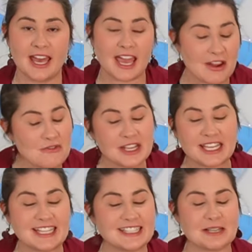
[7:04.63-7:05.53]
Every
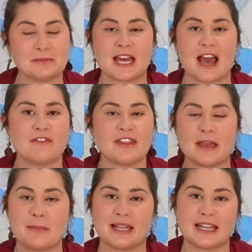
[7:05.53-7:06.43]
kid seems to have
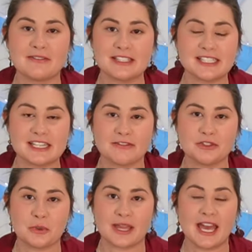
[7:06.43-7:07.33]
their beloved
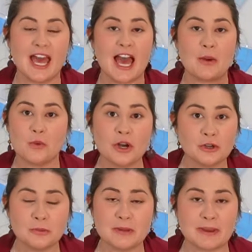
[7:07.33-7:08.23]
stuffed toy, and what
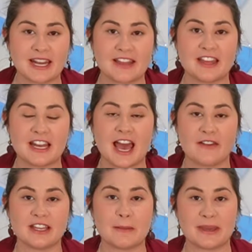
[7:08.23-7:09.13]
could be better than
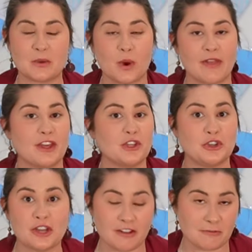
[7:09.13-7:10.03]
having it be one that
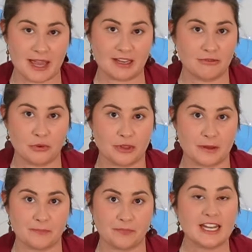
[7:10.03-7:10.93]
you have made for
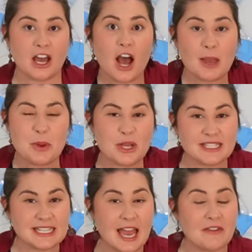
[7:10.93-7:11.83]
them? Now, I
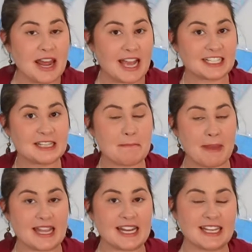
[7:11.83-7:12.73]
personally haven't actually
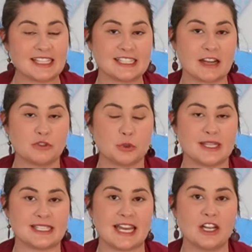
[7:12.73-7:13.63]
made any stuffed
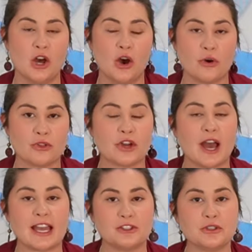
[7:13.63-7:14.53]
toys yet, although
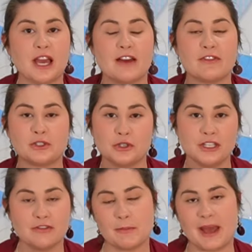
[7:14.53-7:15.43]
I do have
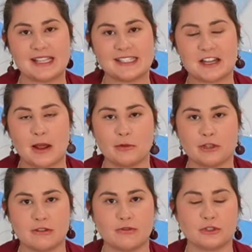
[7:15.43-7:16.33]
2 different patterns that I'm
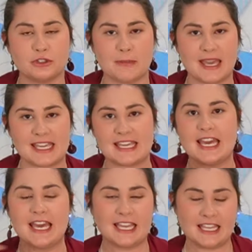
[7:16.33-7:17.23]
looking forward to making
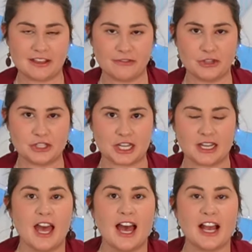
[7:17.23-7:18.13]
in the future.
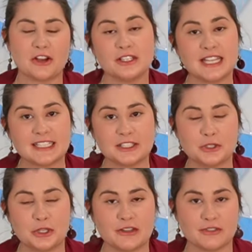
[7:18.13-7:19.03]
I contacted
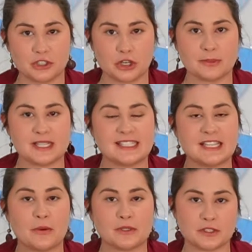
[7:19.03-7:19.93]
2 different shops that
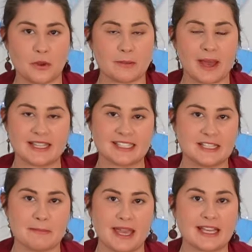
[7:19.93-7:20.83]
sell sewing patterns
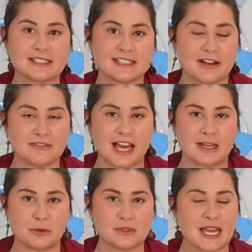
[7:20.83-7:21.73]
to make stuffed
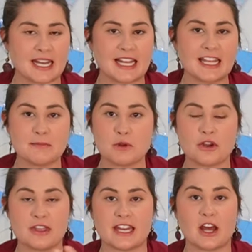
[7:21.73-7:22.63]
animals, and I let them
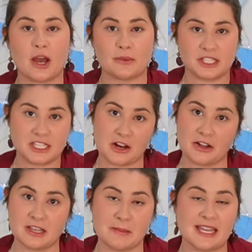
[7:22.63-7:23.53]
know that I was
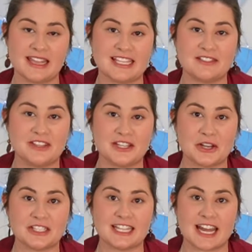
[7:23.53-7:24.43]
sharing them in this
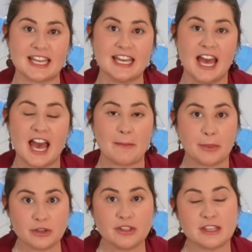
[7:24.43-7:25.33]
video today, and
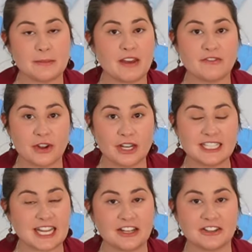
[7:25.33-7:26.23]
both of them have very
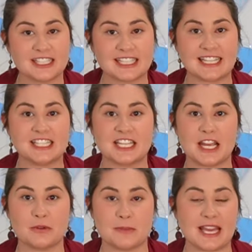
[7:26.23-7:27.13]
generously
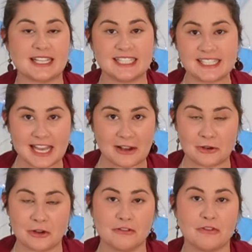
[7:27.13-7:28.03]
shared with me a discount
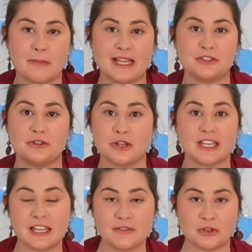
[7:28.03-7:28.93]
code for me to
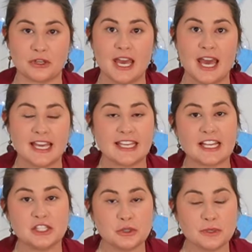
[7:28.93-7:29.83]
give you in
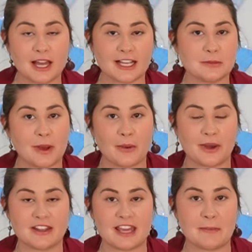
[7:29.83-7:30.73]
case you would like to buy
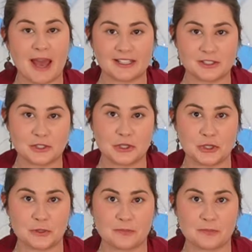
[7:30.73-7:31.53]
one of their patterns too.